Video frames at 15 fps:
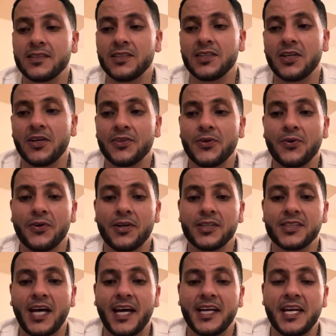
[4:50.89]
You know, they were a
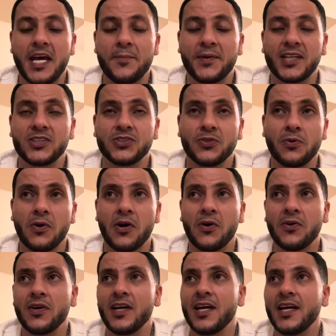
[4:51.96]
dynamic
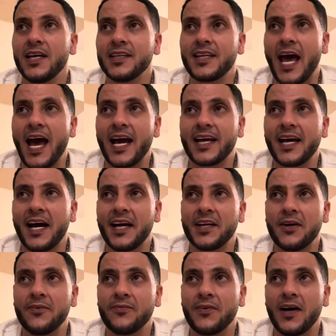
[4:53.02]
duo that kind
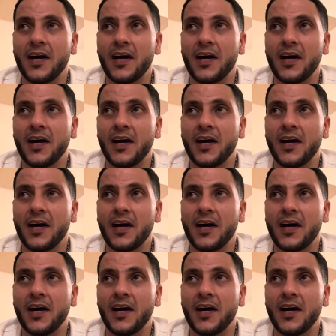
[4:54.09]
of